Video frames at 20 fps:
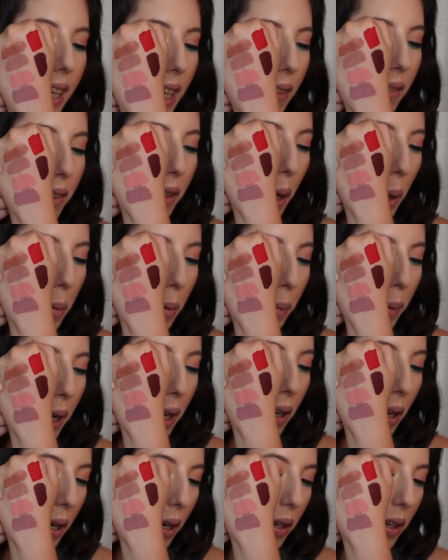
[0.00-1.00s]
Even though I'm a
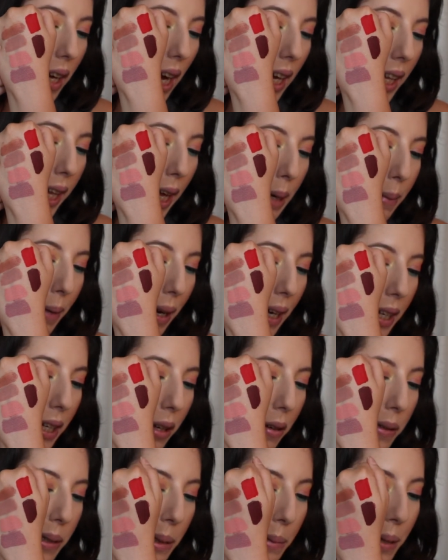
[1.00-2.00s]
pale girl, I like my
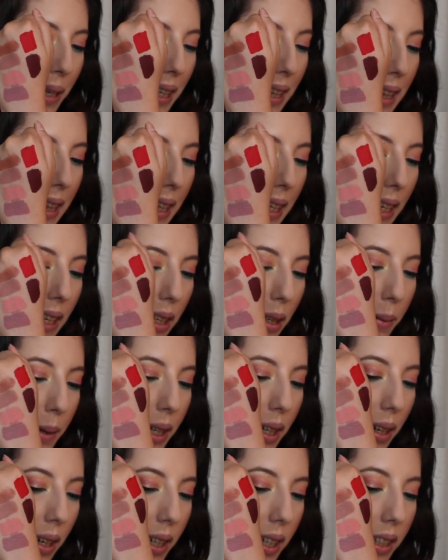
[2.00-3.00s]
nudes to be a little
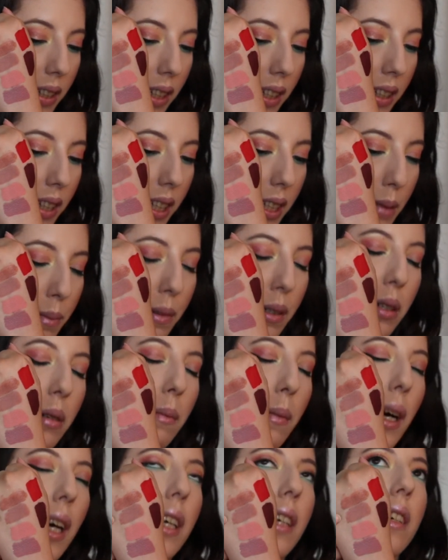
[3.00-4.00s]
bit darker than this. But oh
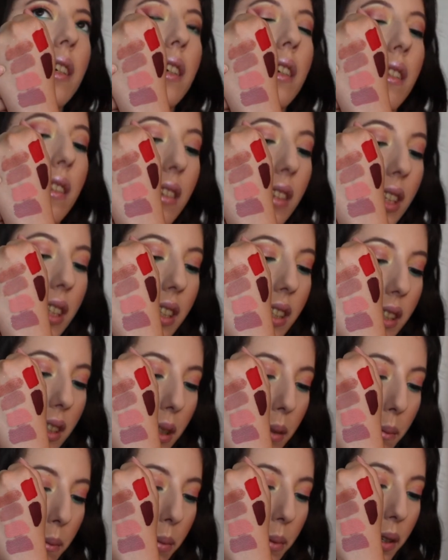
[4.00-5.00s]
my goodness, it's
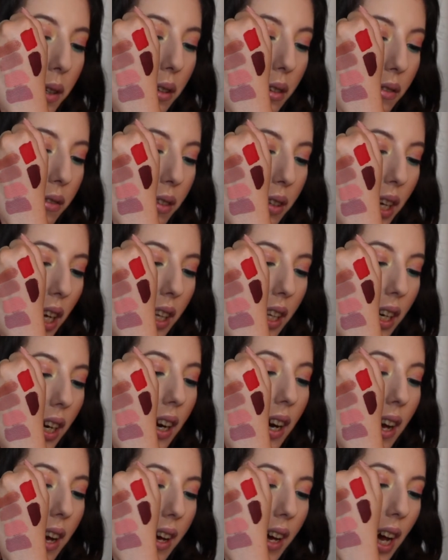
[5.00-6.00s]
still a beautiful
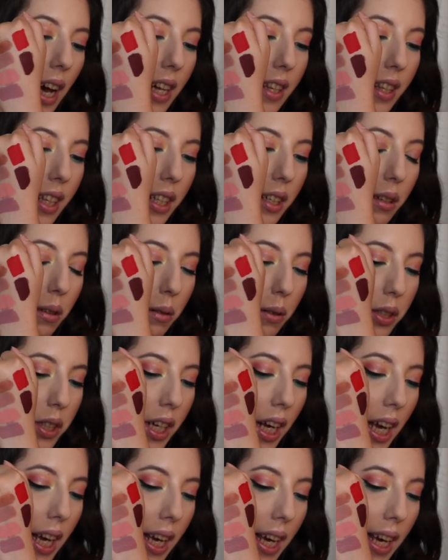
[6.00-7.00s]
color. And then
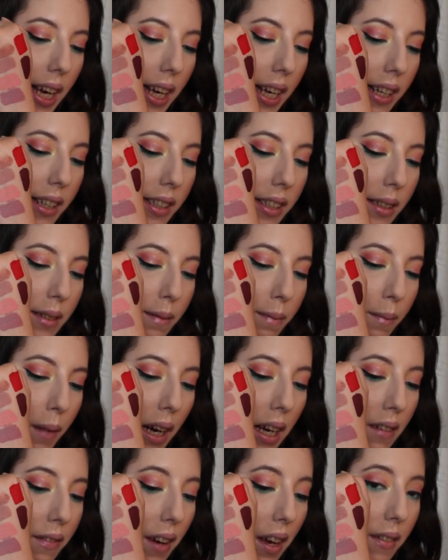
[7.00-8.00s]
Dolce is
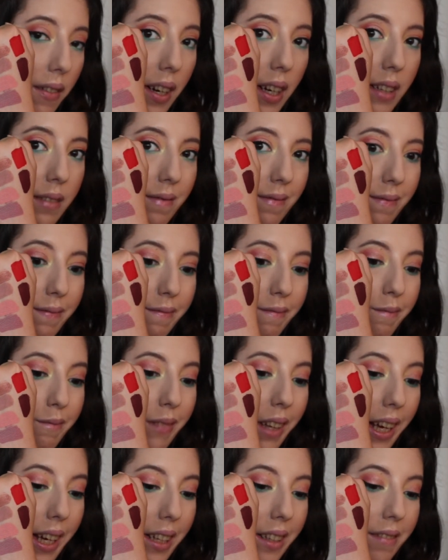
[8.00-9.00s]
my favorite.
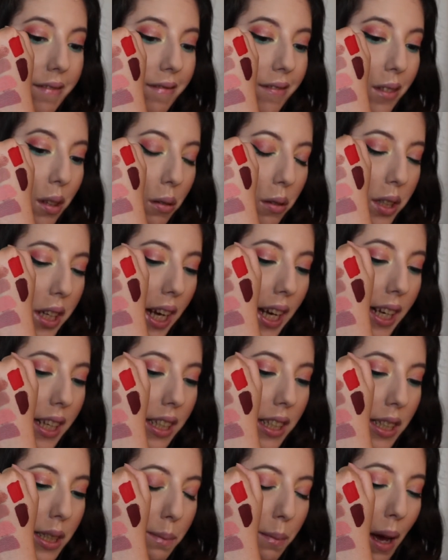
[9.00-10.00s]
Like, Dolce
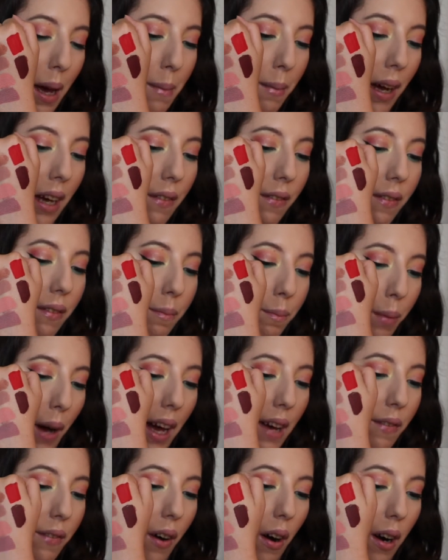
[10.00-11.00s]
is just by my
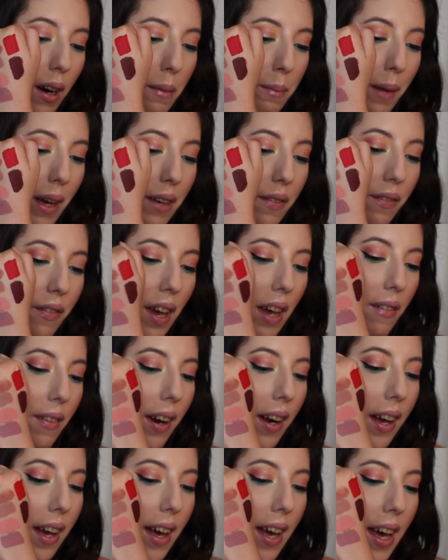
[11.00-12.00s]
by far my
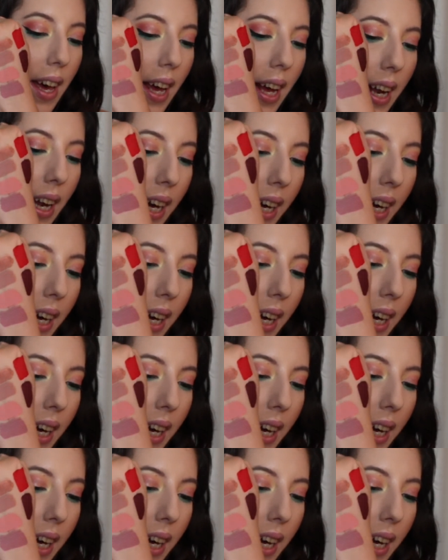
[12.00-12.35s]
favorite. It